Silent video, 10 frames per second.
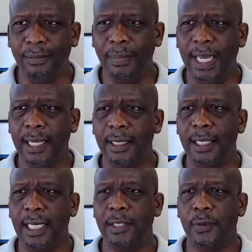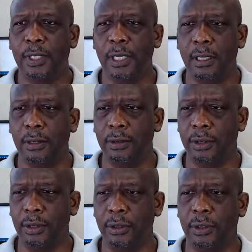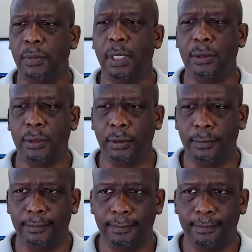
Back in days was called Gemalto,